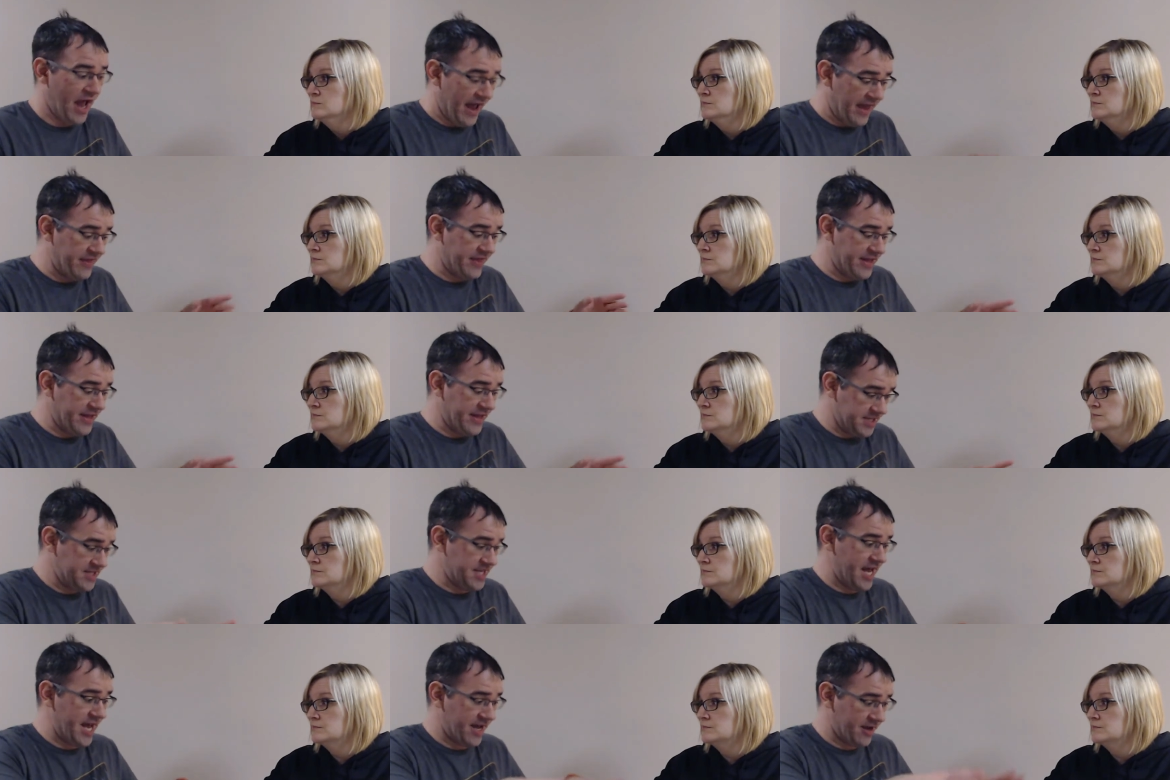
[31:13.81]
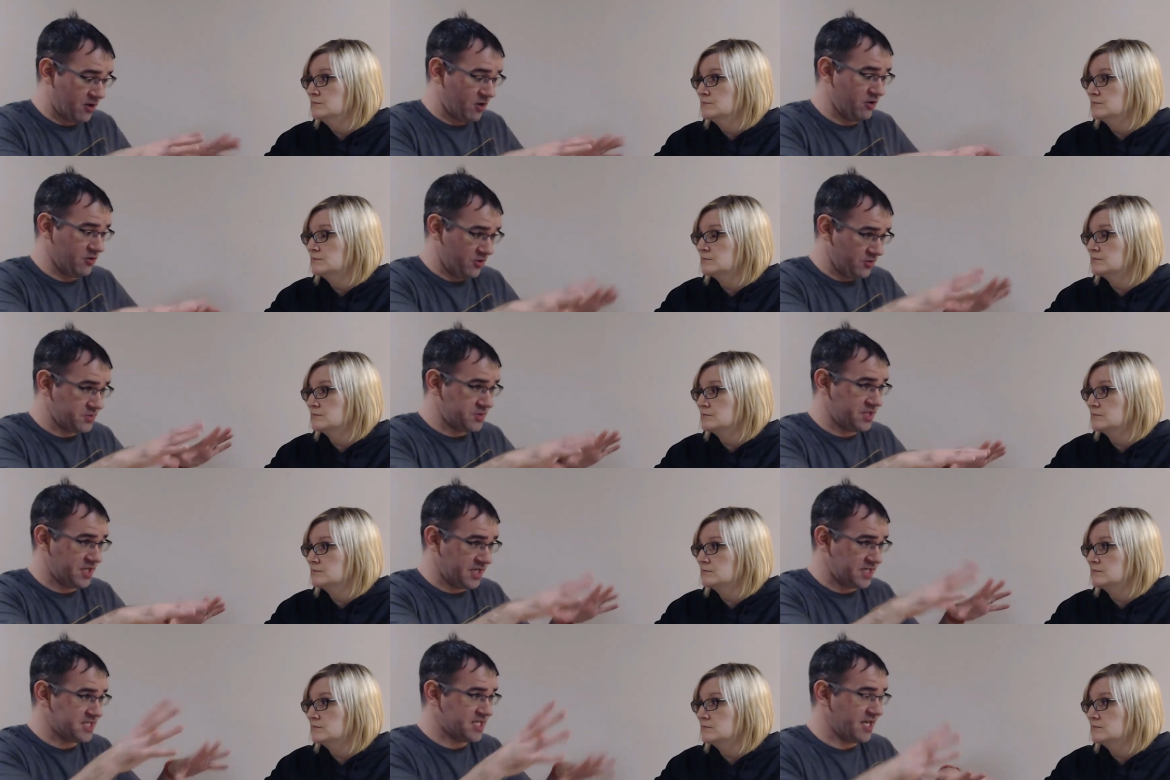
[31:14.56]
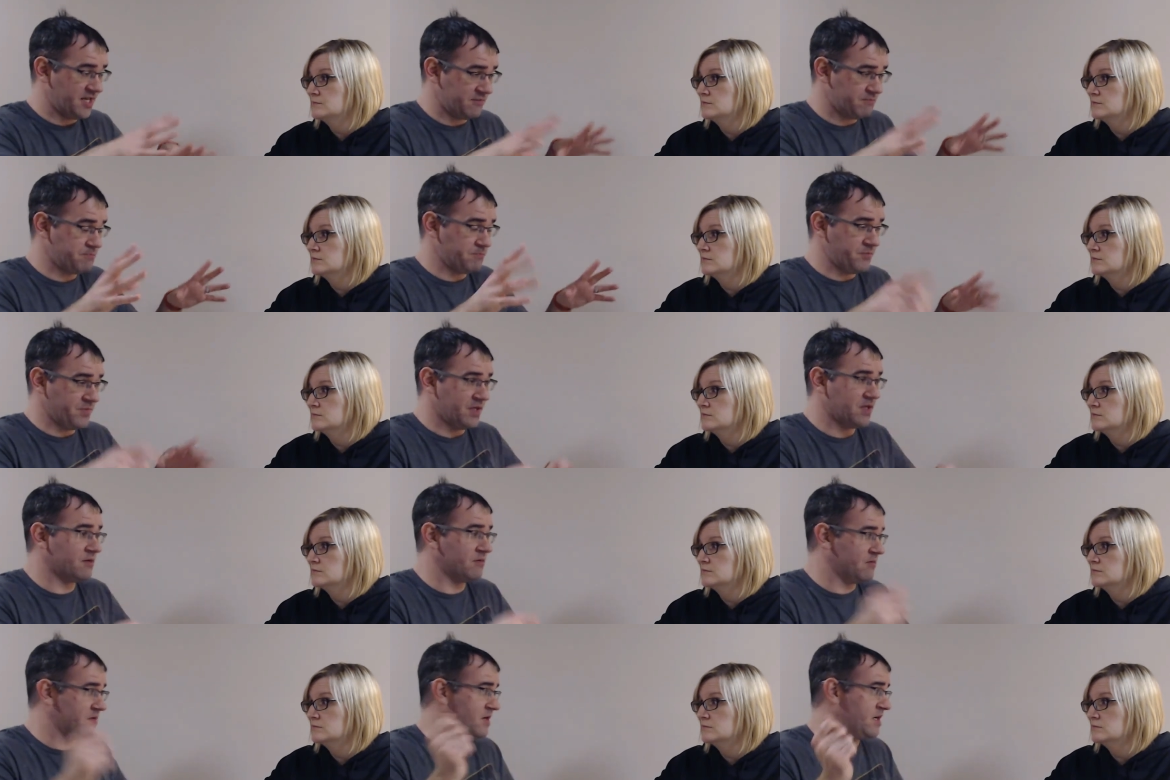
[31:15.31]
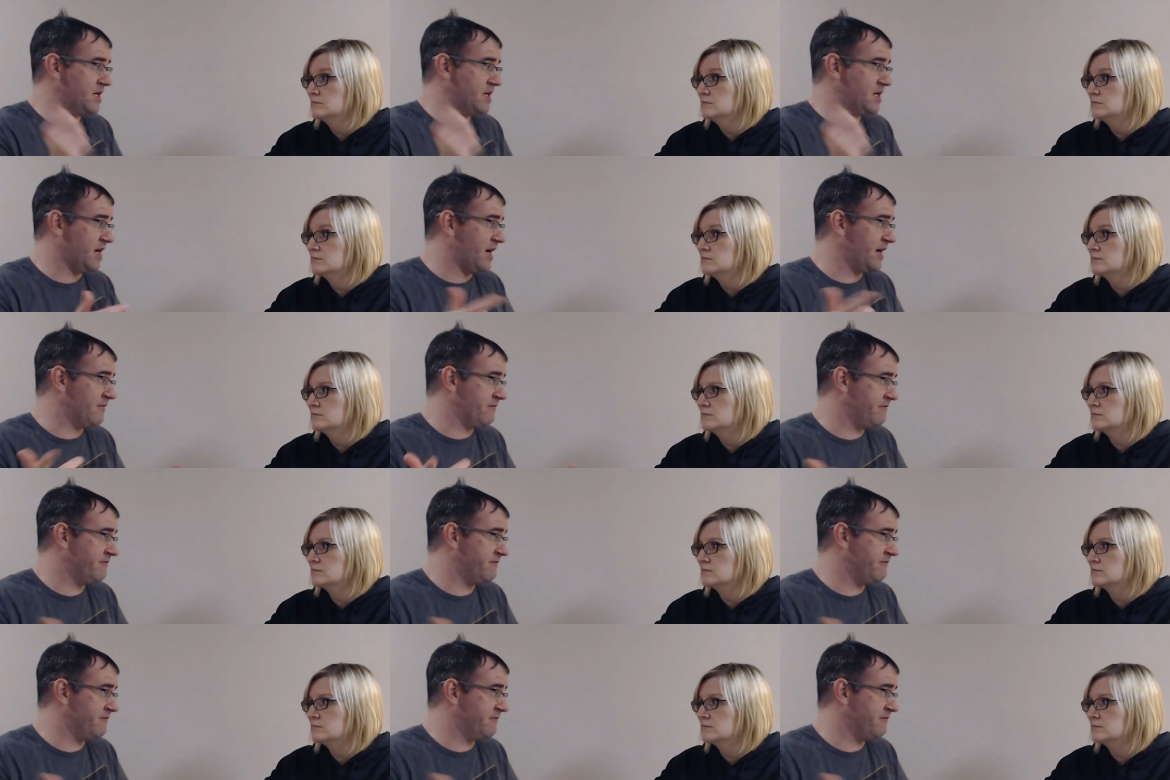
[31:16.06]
Speaker 1: and then attack all those things on on